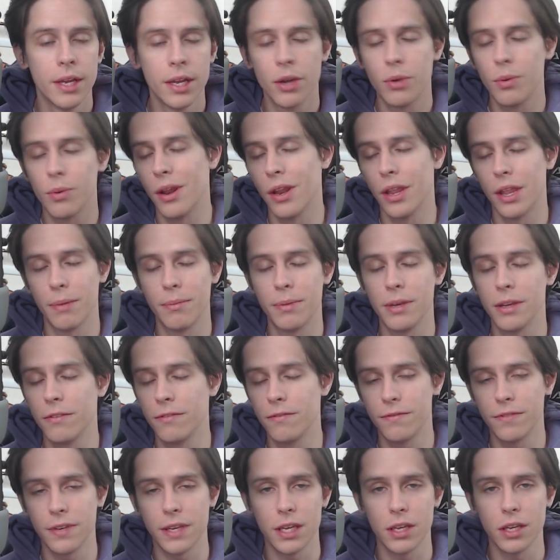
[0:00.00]
whether that be a
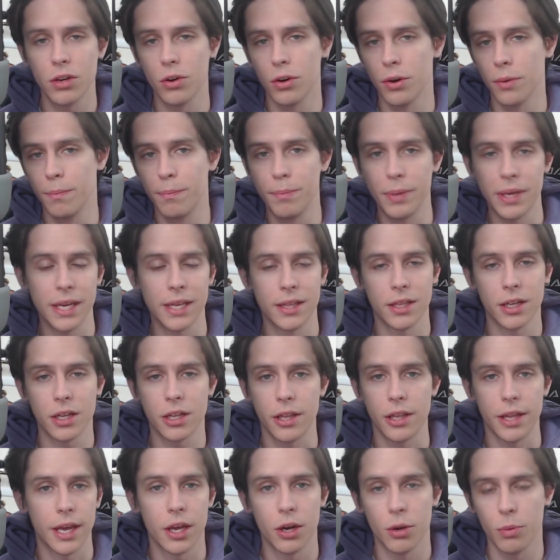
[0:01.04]
feat or being the
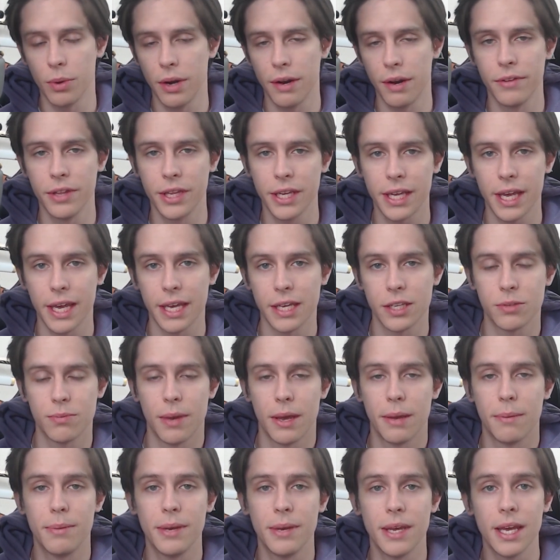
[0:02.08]
clan or whatever the case
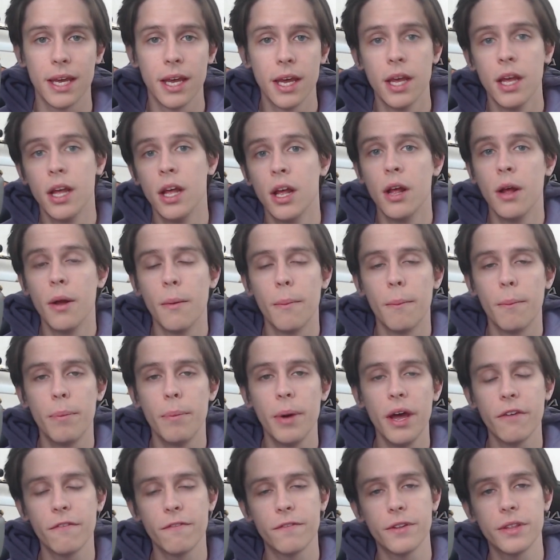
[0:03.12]
may be.
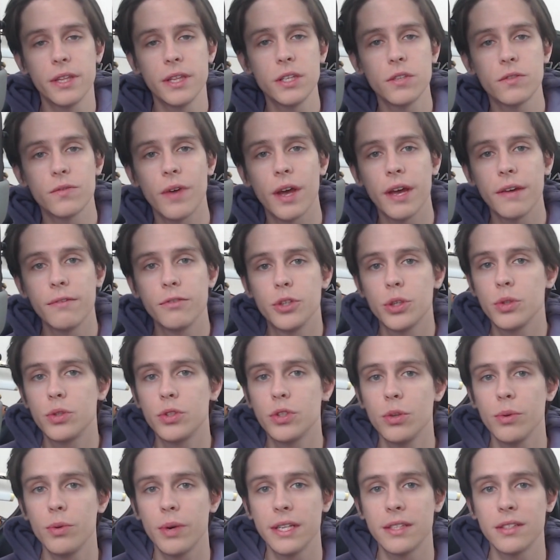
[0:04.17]
But for these 5
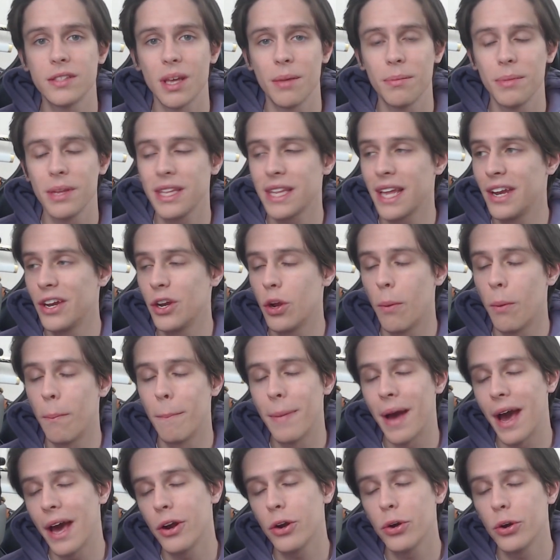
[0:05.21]
jutsu, it's something that no
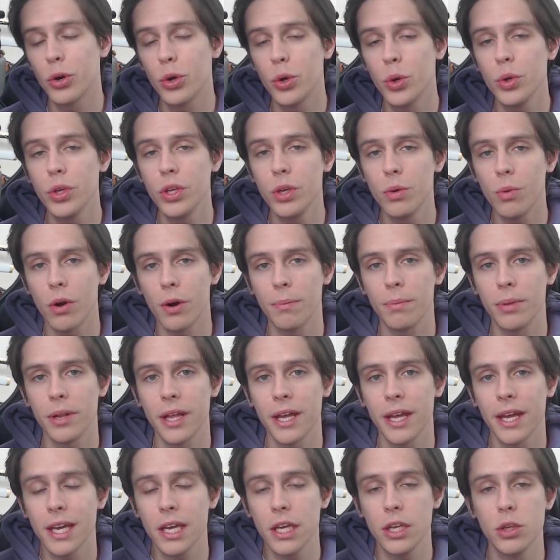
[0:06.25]
matter who you are
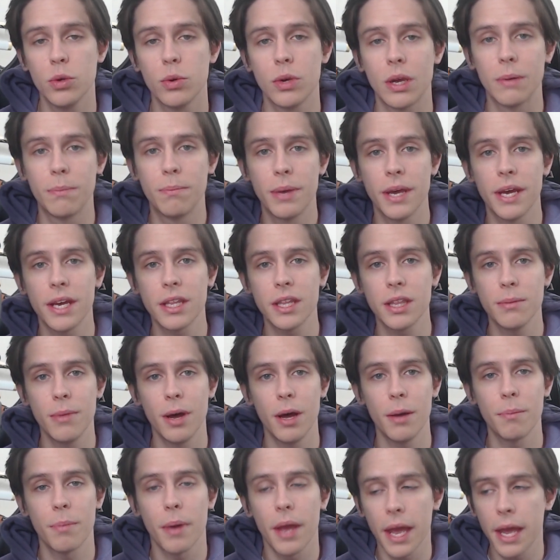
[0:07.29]
playing, you can pick them
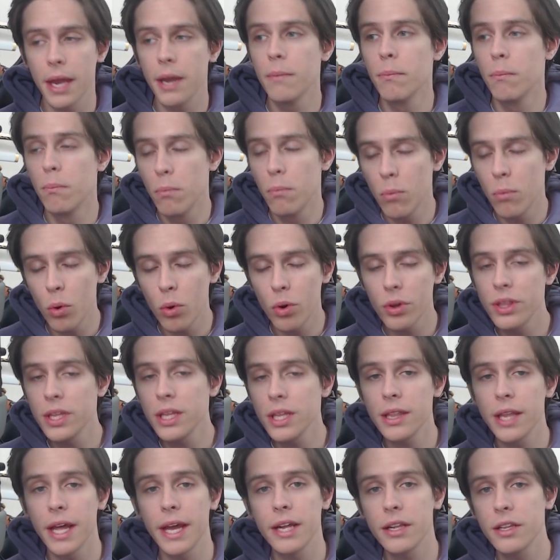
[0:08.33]
up and more
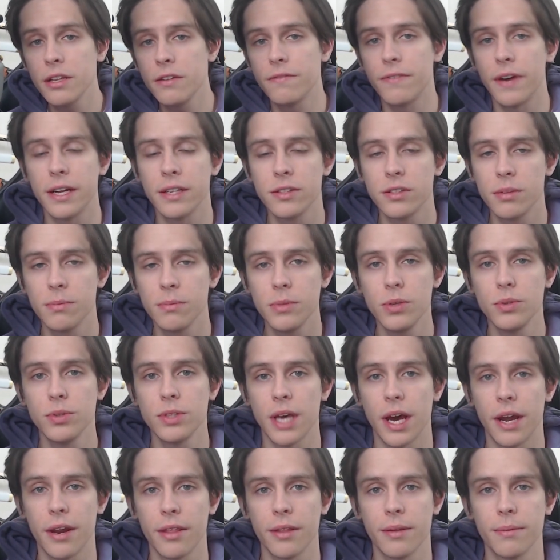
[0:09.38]
than likely find some use
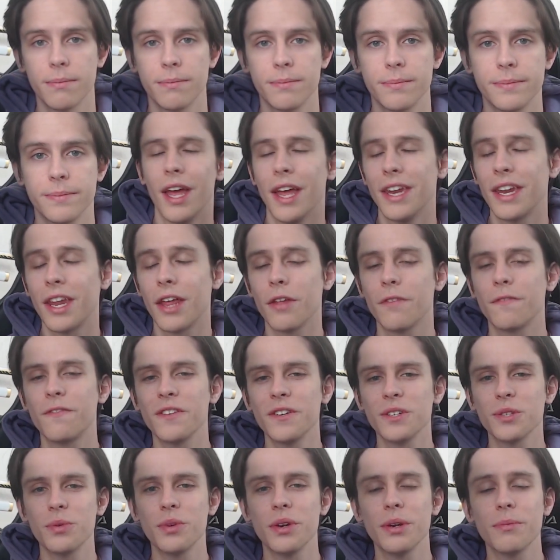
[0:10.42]
out of them. Now, the
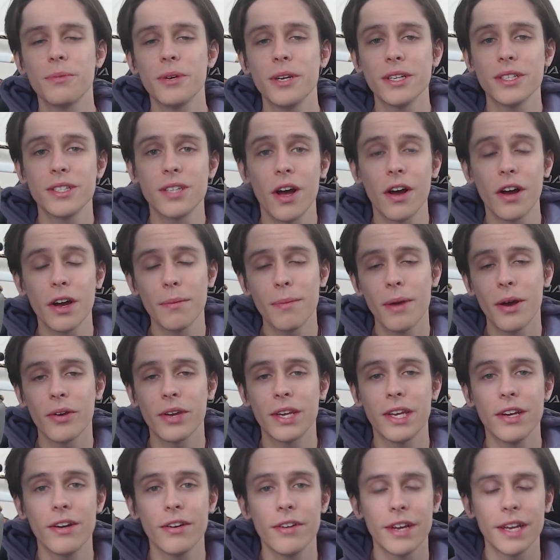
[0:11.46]
first one I'm going to talk about
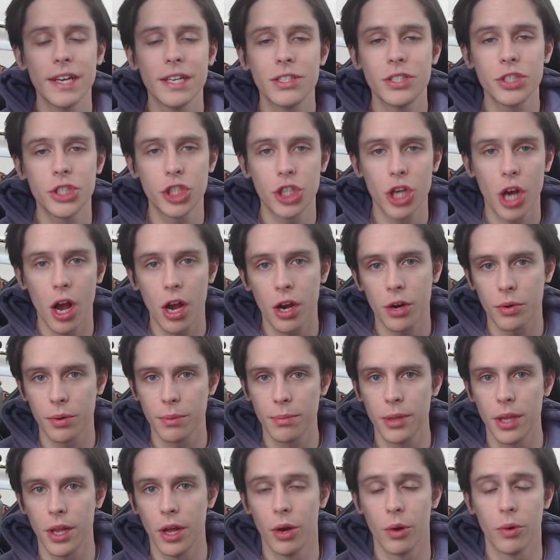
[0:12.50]
here is Chakra
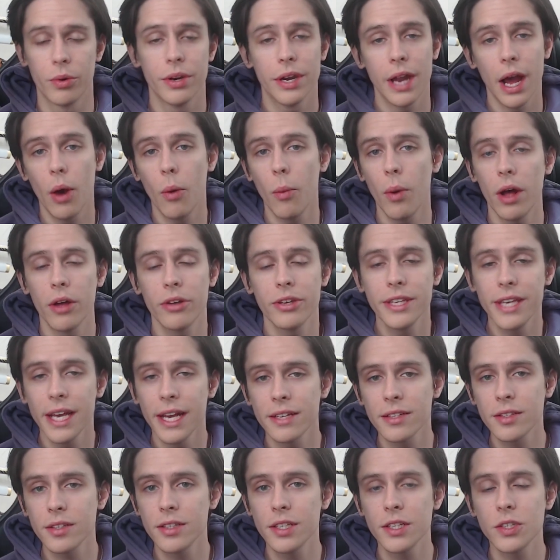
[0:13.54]
Blow. Now, while
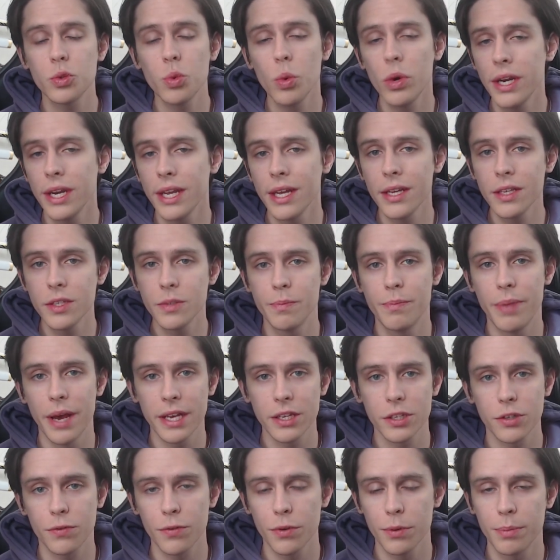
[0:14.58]
yes, this one is
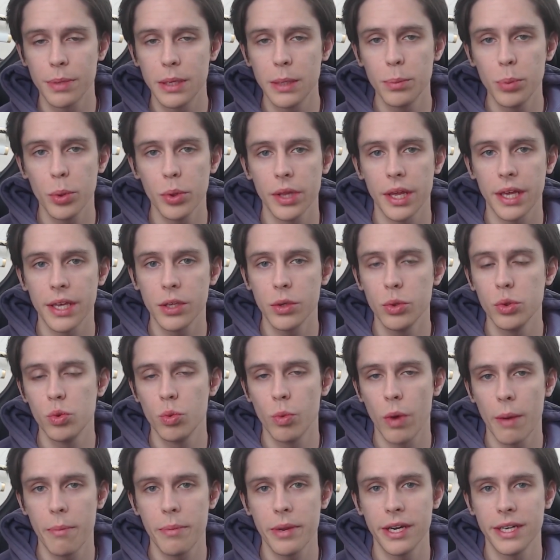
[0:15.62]
best for people that use
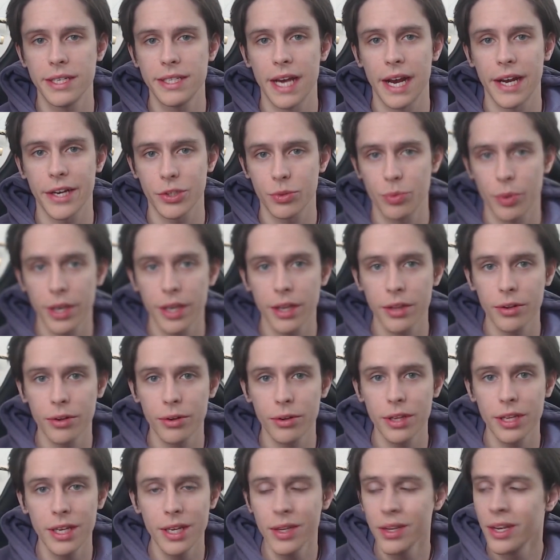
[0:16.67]
weapon attacks
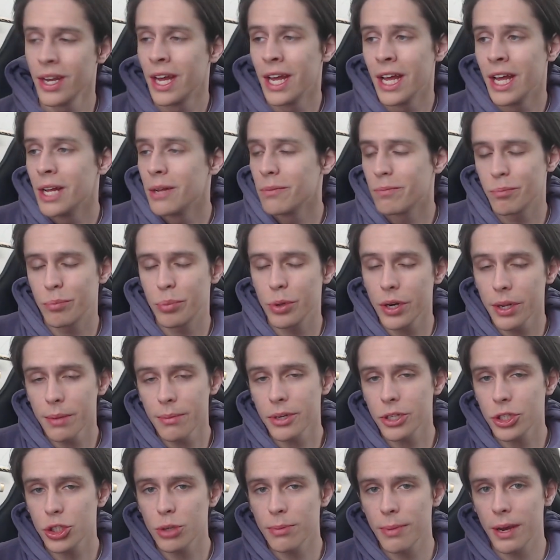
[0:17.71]
regularly, pretty
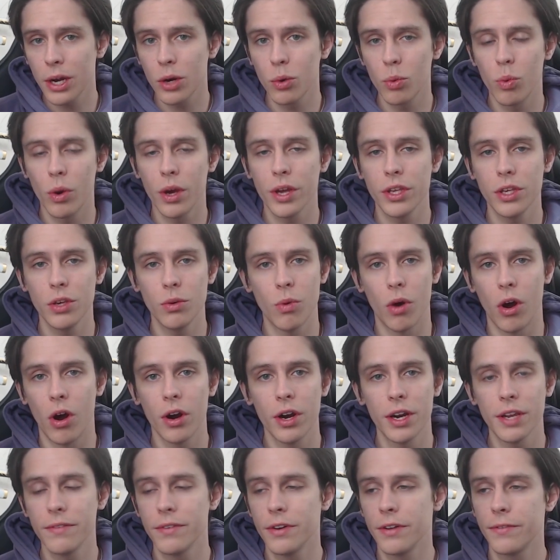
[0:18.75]
much no matter what you are,
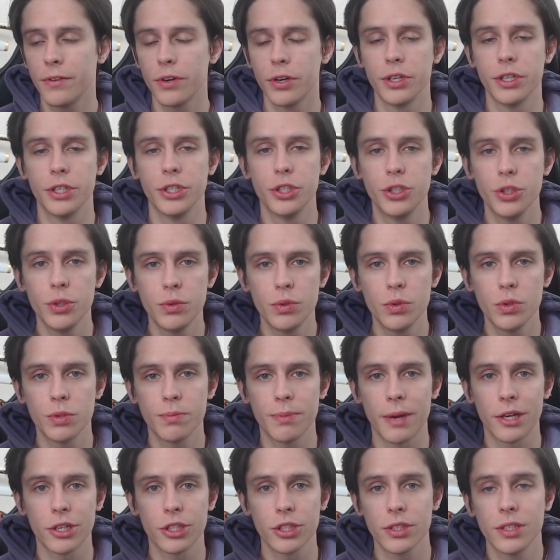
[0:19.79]
even if you're a ninjutsu
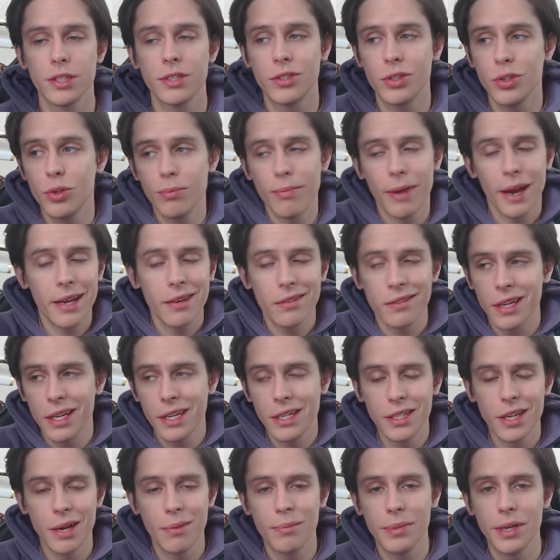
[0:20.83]
specialist, you might
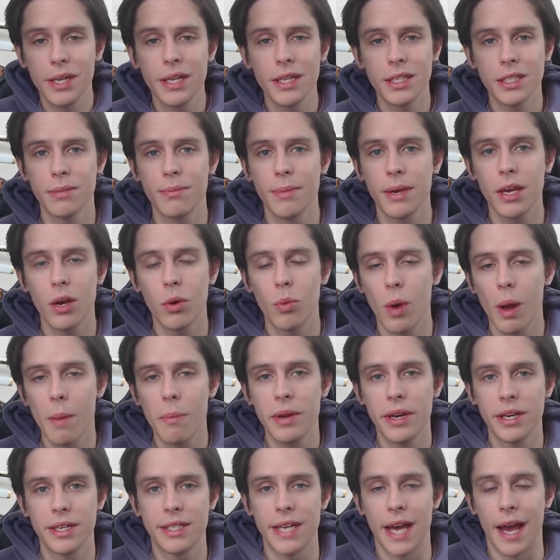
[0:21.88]
end up needing to make a
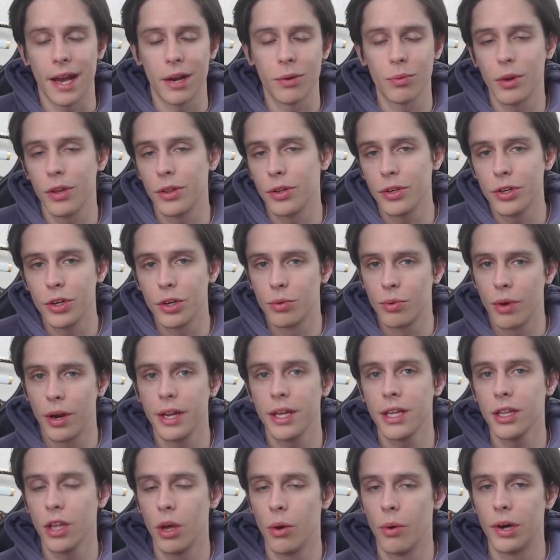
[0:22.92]
weapon attack, whether you're
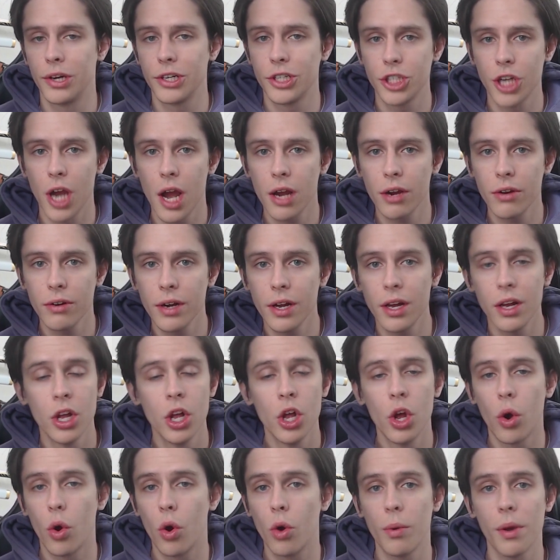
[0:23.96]
running low on chakra,
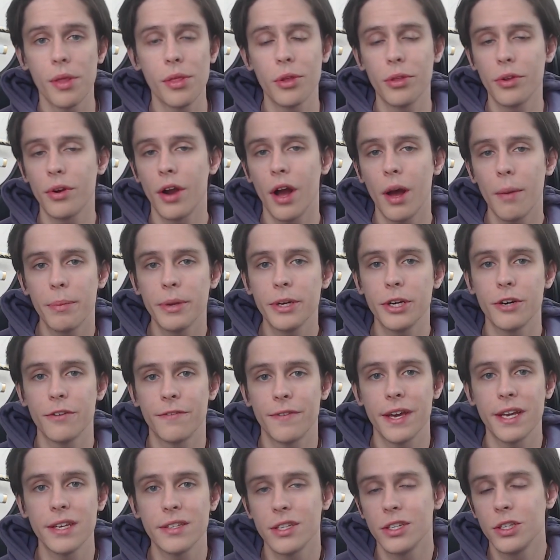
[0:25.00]
or whether they're up in your
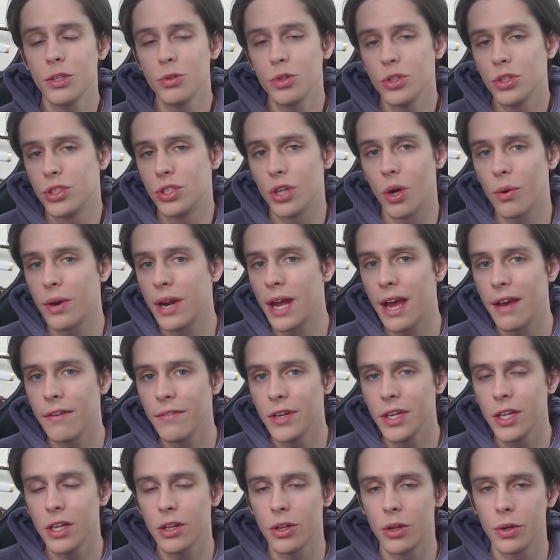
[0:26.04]
face and you just don't have
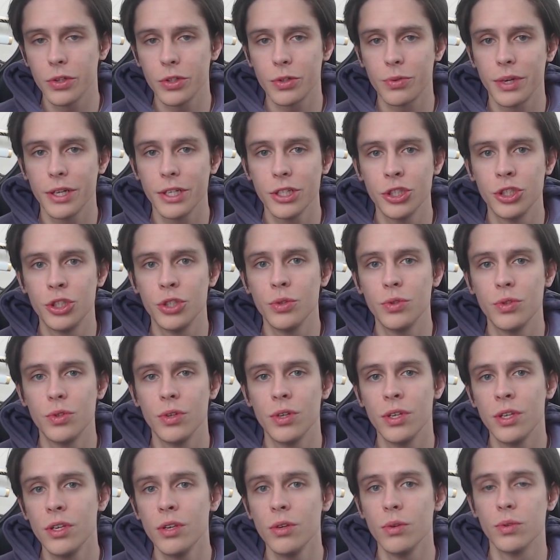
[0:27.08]
any close range jutsu to
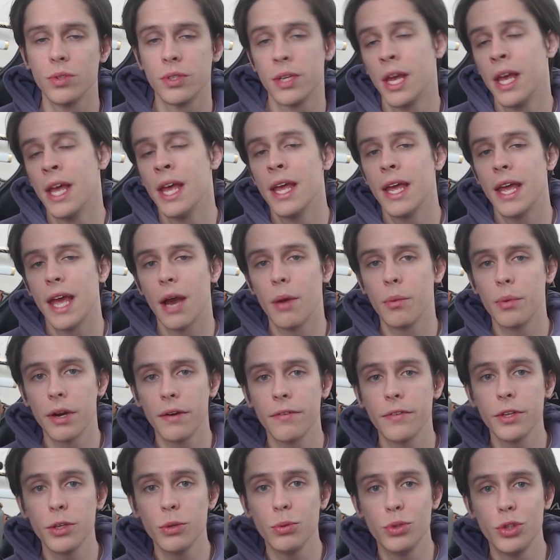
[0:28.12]
use. And whenever
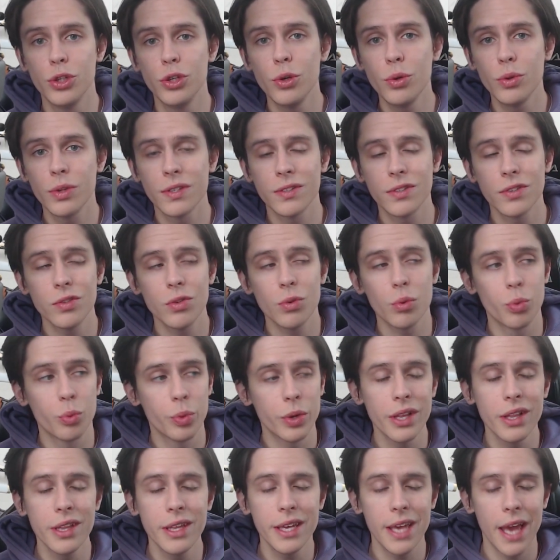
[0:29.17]
you do, this is a
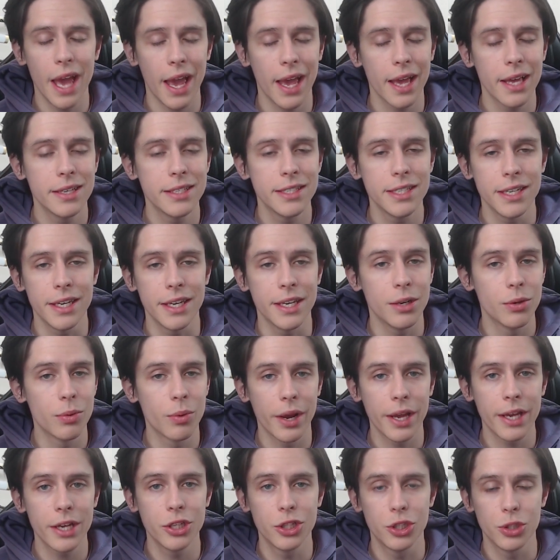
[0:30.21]
really handy
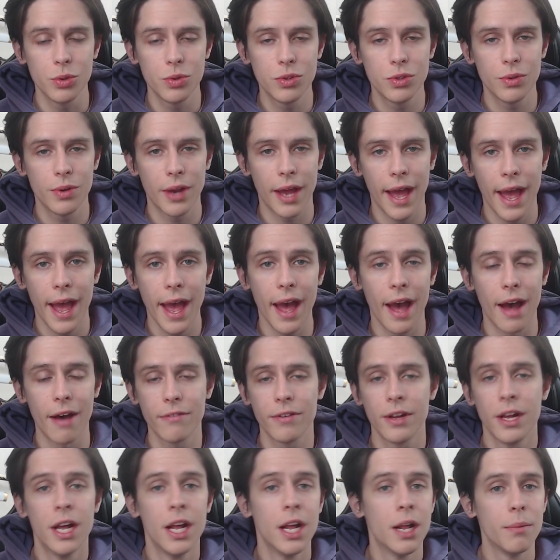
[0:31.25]
E-rank jutsu to
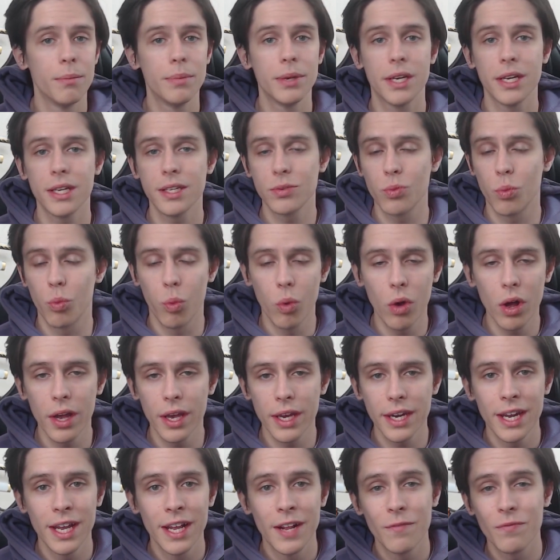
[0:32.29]
have, because
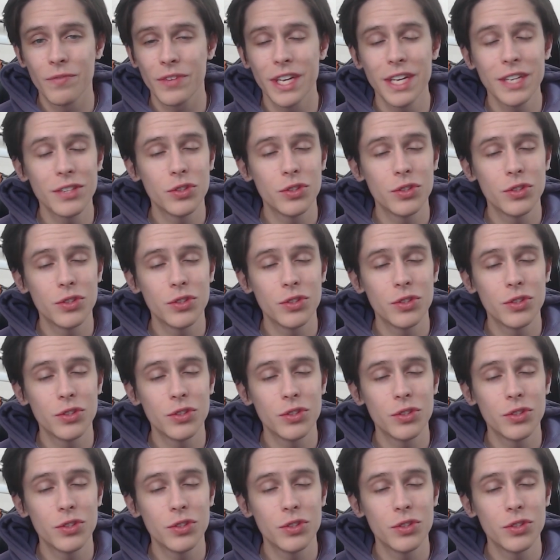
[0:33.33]
one, it's